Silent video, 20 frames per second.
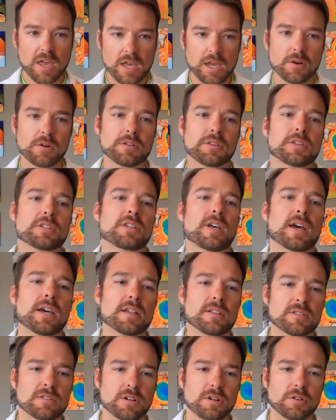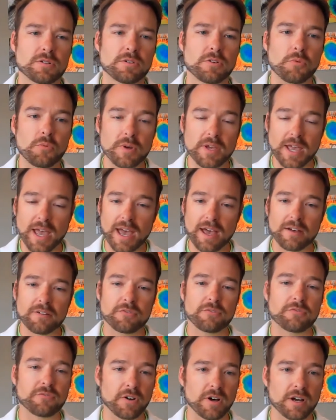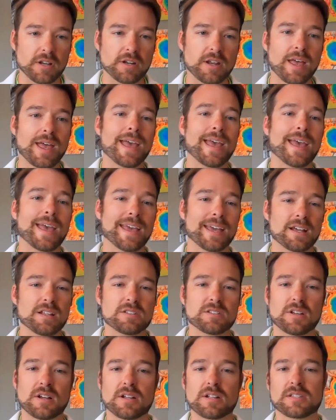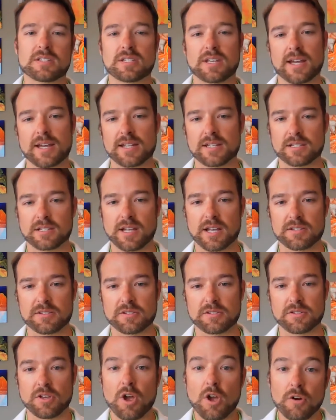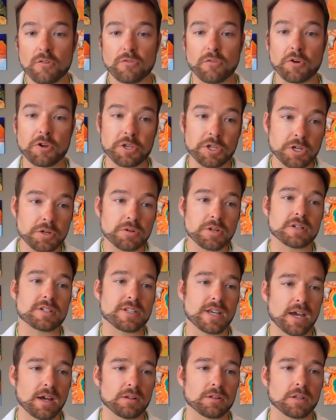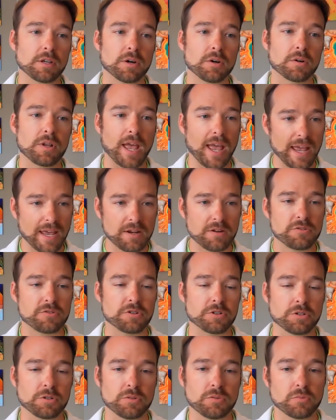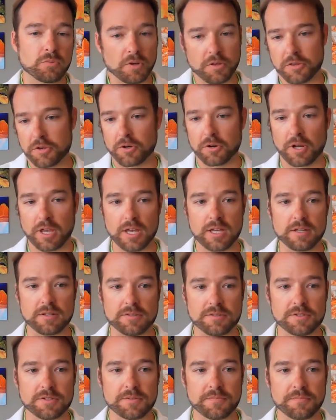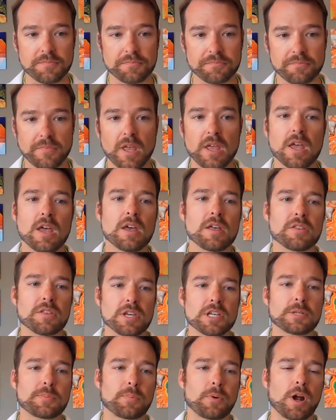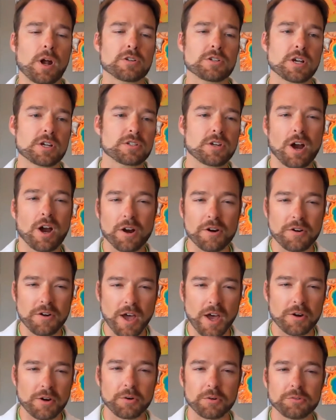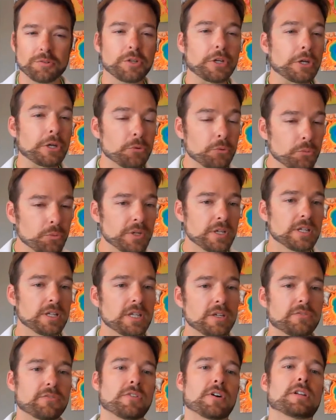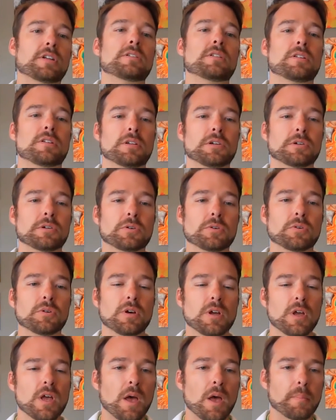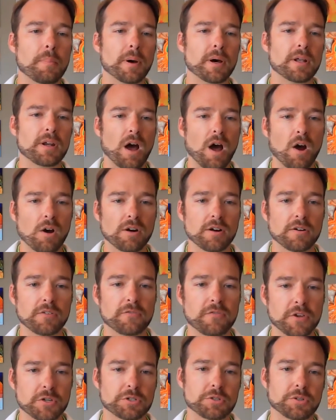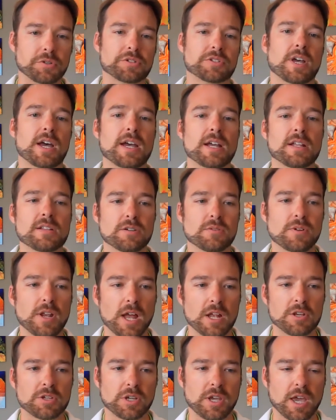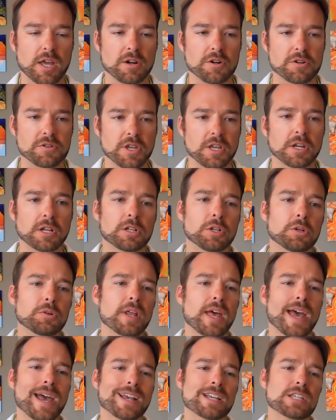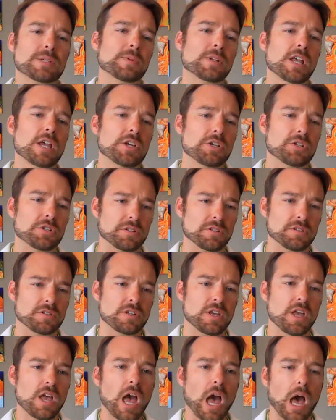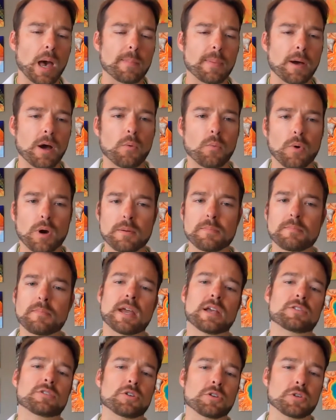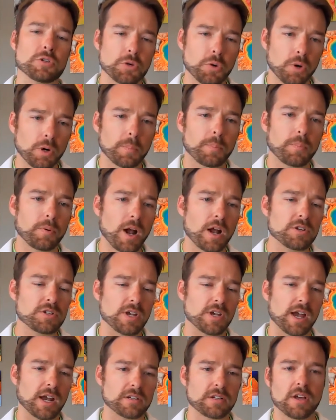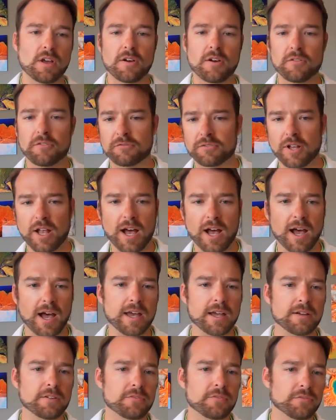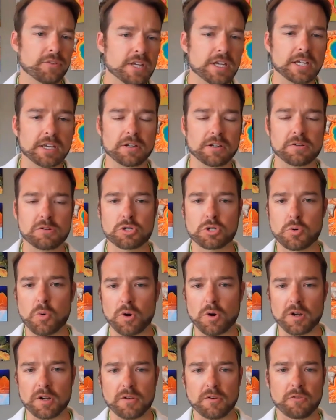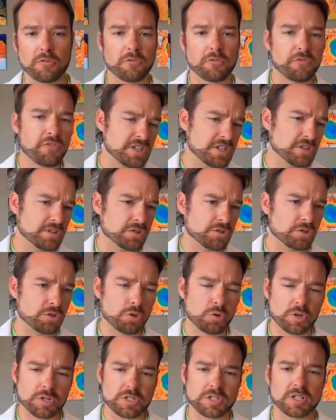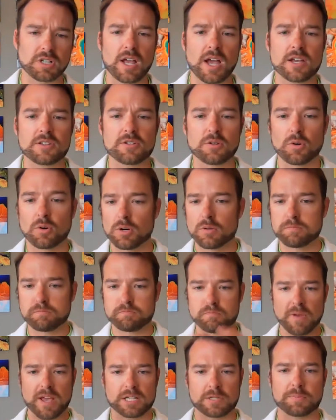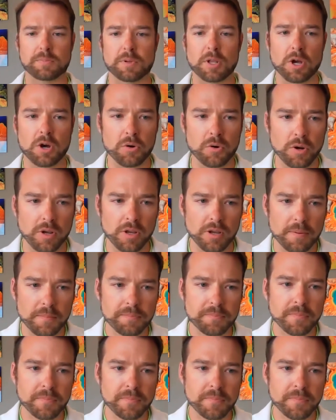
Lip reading: Here at the Science Zone, we have fun, hands-on science lessons for you to download and do with your kids. These projects are not only really fun to do, but our official Science Zone educators include explanations about what makes your project fly, fling, squirt, fizz, crystallize, or explode.